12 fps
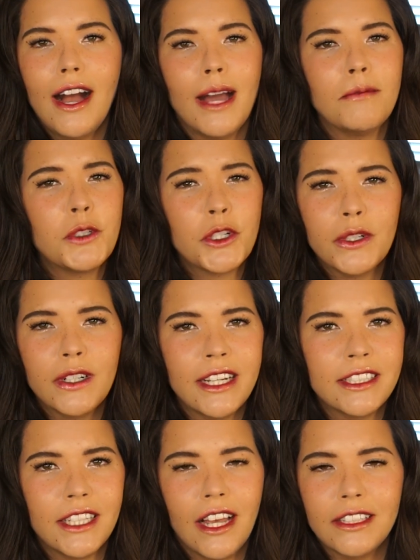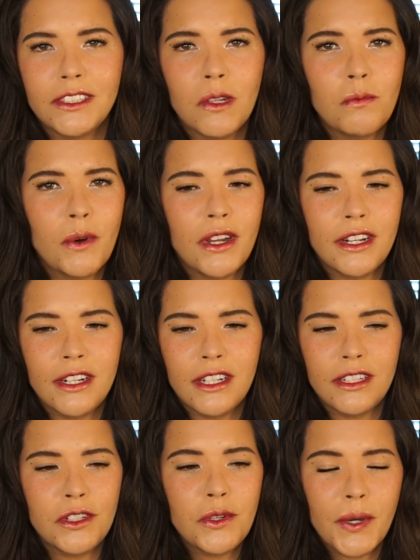I'm sure I saw someone
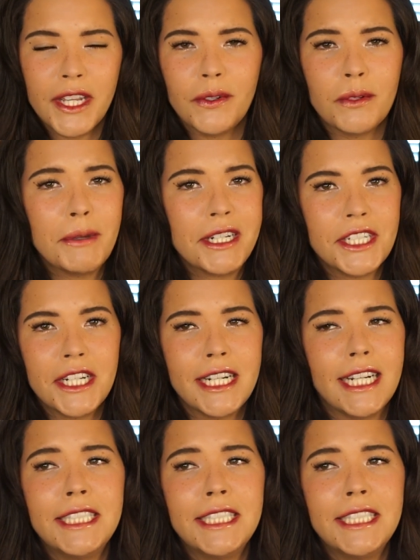do it or mention it.